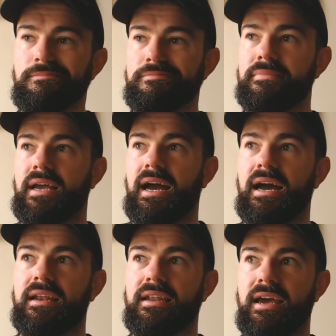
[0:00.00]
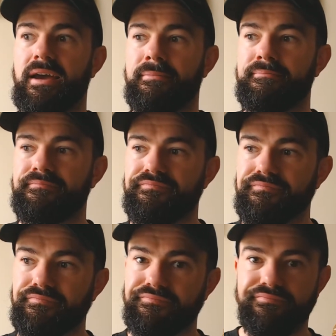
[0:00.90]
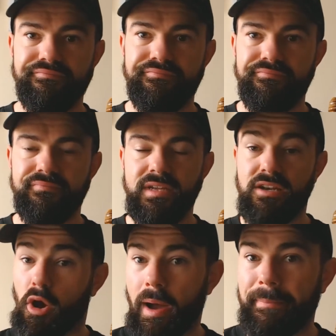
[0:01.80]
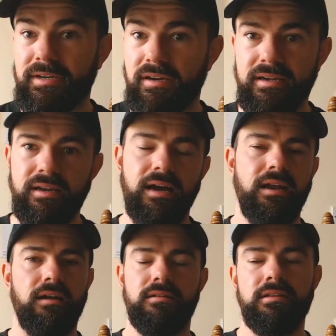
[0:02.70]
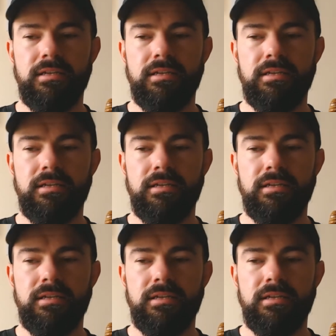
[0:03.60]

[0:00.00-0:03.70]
and no appetite at all.